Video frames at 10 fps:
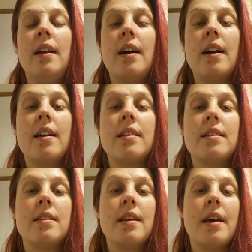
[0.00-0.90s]

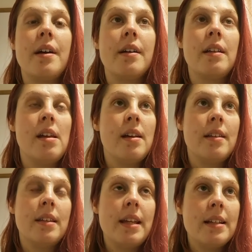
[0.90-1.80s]
And
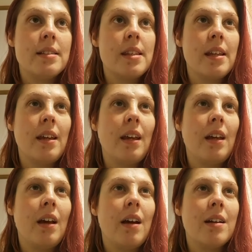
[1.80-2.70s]
the next
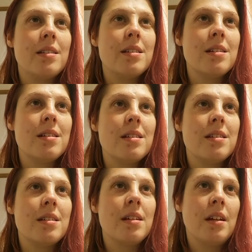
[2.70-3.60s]
thing I
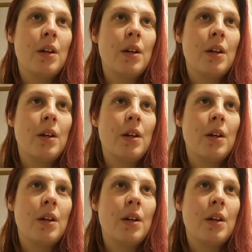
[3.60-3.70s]
did